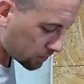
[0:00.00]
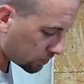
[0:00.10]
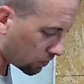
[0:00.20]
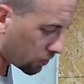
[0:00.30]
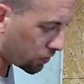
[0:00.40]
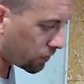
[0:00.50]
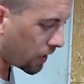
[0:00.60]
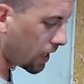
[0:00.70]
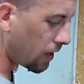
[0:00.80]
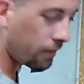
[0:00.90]
so you
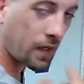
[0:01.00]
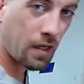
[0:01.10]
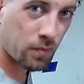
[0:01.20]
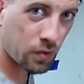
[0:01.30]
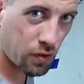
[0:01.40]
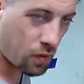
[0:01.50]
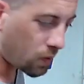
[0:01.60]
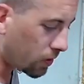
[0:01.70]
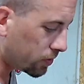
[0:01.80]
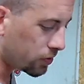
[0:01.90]
have, it comes with two
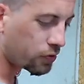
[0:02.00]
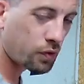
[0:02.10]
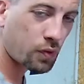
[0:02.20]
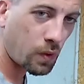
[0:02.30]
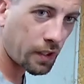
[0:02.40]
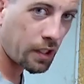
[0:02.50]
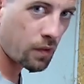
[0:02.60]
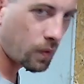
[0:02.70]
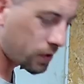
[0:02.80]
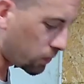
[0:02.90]
cords, your 220, your
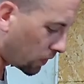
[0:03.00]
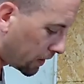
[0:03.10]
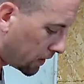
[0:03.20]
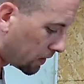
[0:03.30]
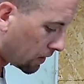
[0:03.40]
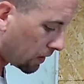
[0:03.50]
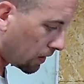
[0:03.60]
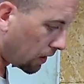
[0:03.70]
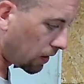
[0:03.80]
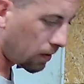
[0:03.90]
120.
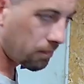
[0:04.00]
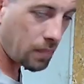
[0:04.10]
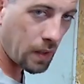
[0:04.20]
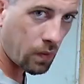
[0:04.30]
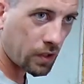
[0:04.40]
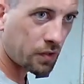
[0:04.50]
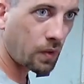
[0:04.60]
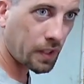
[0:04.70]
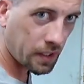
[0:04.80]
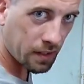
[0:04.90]
My
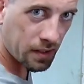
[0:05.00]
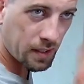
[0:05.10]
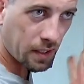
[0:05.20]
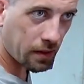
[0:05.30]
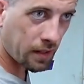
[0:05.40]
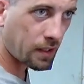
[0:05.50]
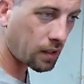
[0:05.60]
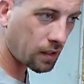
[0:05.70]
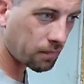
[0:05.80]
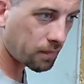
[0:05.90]
120 and the stick thing
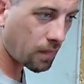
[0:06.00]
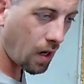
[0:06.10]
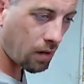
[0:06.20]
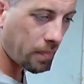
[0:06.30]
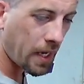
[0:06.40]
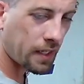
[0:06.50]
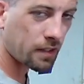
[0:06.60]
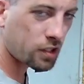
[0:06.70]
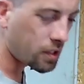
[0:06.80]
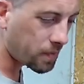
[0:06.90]
are back in the
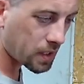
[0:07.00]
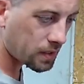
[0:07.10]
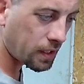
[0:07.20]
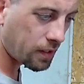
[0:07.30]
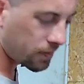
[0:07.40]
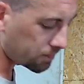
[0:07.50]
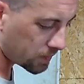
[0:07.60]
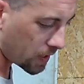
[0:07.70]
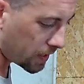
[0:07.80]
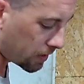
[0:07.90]
shipping container.
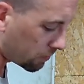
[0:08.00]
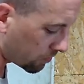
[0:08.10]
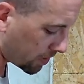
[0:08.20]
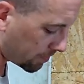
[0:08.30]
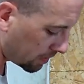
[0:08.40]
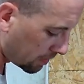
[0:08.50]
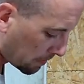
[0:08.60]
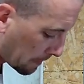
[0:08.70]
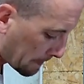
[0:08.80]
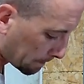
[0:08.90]
I didn't go grab it.
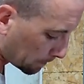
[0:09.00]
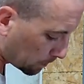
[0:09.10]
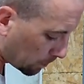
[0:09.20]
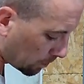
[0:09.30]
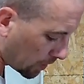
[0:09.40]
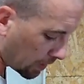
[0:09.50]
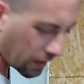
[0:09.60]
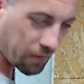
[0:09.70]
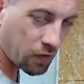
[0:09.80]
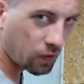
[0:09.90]
But
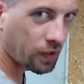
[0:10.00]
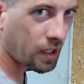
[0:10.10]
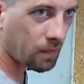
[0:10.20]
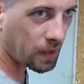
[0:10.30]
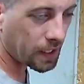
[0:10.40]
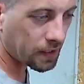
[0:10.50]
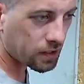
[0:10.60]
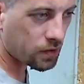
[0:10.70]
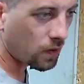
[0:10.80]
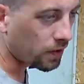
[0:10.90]
if you're looking at buying this,
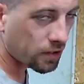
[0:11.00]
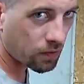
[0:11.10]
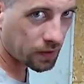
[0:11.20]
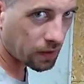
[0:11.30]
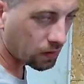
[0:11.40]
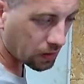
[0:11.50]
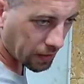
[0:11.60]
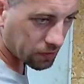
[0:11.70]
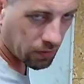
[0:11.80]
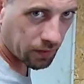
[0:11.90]
you already know what they look
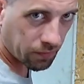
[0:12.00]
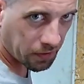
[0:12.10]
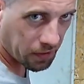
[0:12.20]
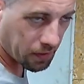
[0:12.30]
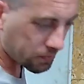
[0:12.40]
like, so I didn't really think it